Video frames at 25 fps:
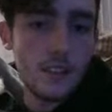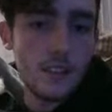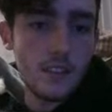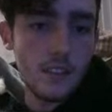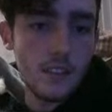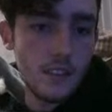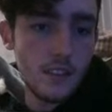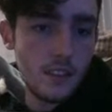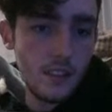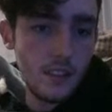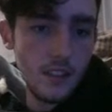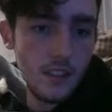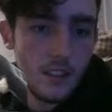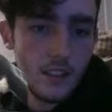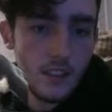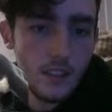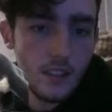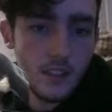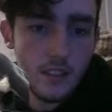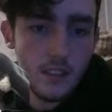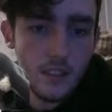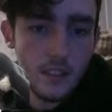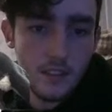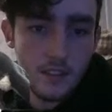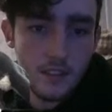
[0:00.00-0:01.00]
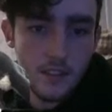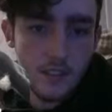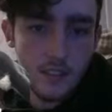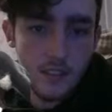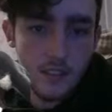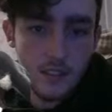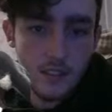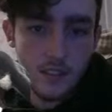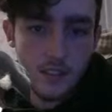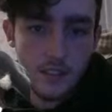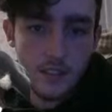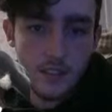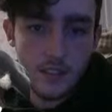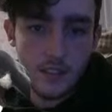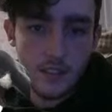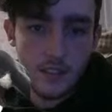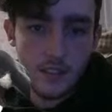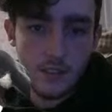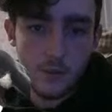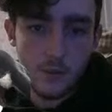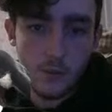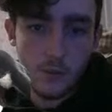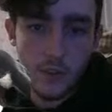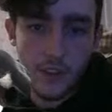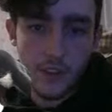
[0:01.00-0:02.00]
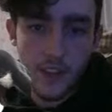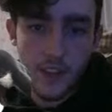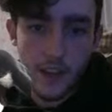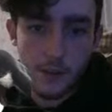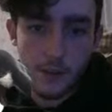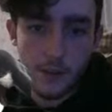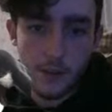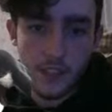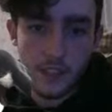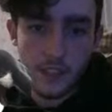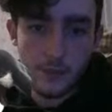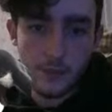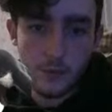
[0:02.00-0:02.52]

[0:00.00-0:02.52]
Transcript: and one that way,